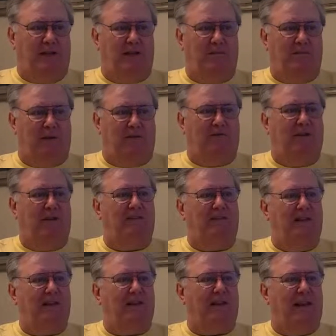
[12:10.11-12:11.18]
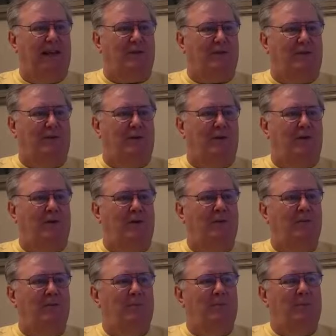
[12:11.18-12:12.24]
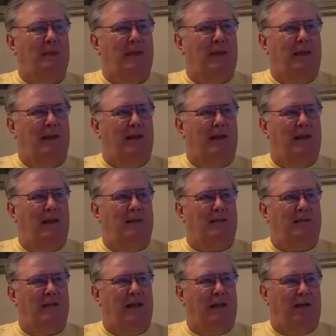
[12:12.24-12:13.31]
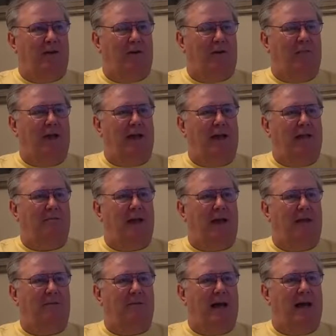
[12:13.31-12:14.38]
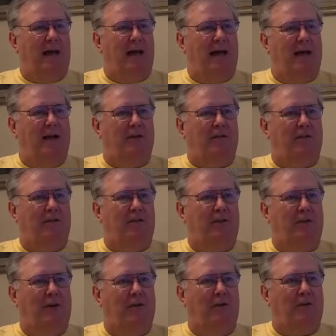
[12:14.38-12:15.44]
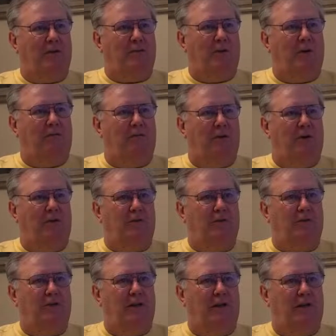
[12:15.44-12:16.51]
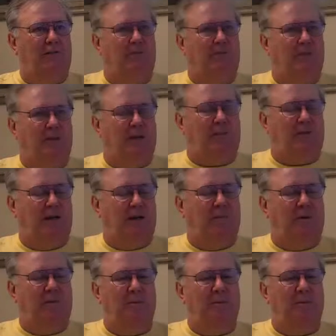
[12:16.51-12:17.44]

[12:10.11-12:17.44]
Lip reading: my 50th class reunion is going to be at my house on the 21st of September.